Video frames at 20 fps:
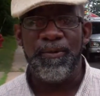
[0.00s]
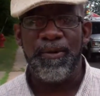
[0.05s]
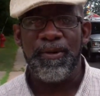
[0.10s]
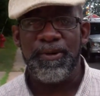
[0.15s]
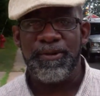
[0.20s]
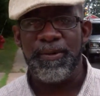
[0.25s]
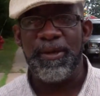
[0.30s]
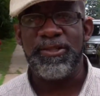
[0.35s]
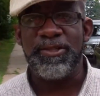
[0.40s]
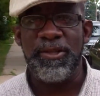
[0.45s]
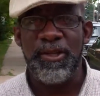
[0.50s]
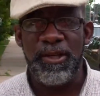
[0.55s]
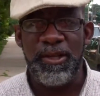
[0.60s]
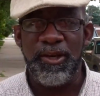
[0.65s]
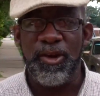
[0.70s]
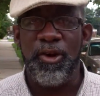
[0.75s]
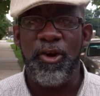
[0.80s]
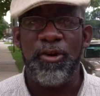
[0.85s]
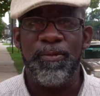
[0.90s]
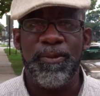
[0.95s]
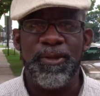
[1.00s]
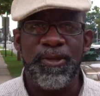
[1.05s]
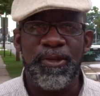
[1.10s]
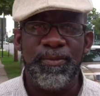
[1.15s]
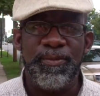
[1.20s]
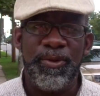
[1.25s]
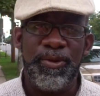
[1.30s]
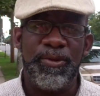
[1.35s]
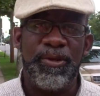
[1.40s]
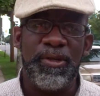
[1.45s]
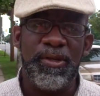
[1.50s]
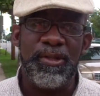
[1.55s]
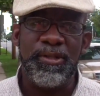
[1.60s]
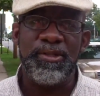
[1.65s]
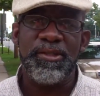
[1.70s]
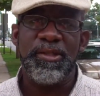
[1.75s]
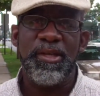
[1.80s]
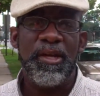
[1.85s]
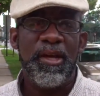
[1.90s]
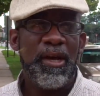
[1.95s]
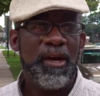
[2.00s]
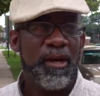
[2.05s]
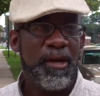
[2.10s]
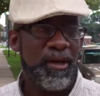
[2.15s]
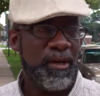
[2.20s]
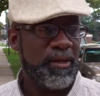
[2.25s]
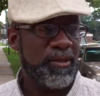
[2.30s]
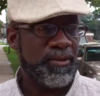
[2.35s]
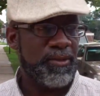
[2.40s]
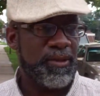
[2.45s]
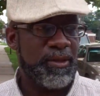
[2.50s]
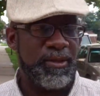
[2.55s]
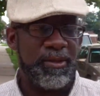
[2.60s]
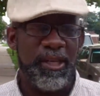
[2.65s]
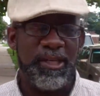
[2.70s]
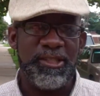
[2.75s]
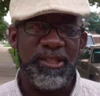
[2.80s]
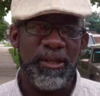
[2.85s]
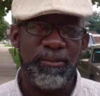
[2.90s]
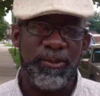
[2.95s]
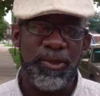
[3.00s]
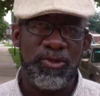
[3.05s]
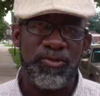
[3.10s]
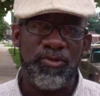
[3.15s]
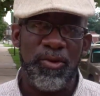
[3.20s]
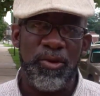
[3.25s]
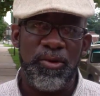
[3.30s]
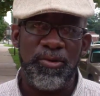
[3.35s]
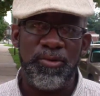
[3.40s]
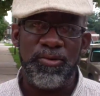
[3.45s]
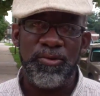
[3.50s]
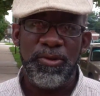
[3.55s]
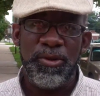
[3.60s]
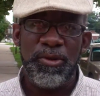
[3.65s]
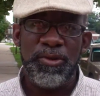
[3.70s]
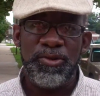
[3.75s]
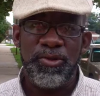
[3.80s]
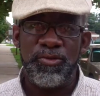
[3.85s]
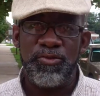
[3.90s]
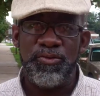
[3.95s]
especially in the urban communities. They seem to struggle to